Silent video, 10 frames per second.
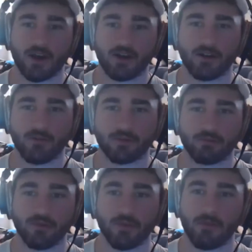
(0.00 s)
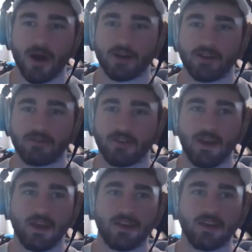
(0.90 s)
of, which blew my mind, is
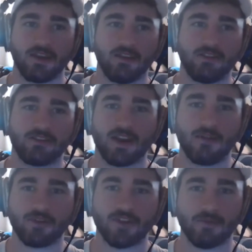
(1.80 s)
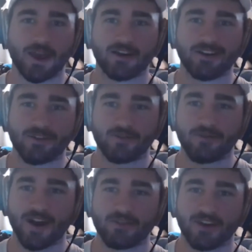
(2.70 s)
he said every time I got another
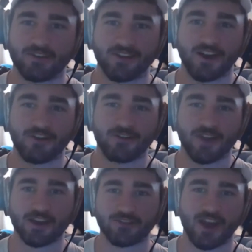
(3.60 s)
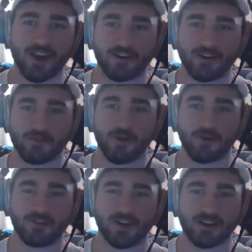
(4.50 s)
$5,000, I just hired another
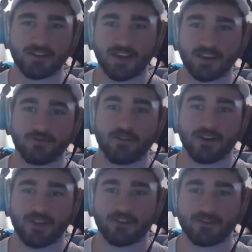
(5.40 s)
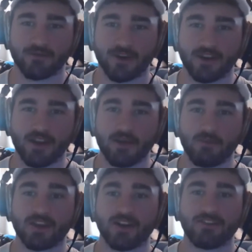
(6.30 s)
person. I didn't take the 5,000, right?
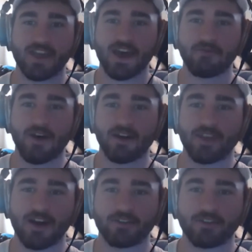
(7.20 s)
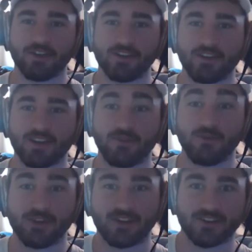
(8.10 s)
Because that 5,000 gets you
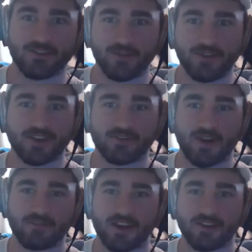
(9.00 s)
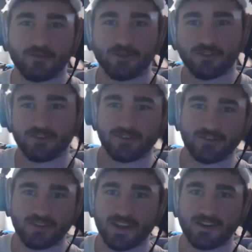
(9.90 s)
the next 5,000, which is
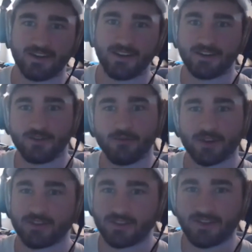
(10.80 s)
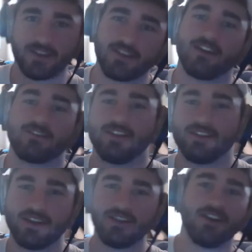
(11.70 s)
then in 2 months is 10,000,
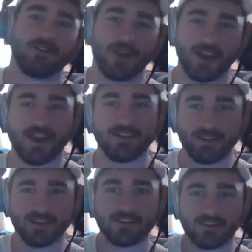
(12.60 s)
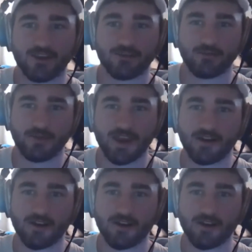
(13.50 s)
and then right, and it scales from there.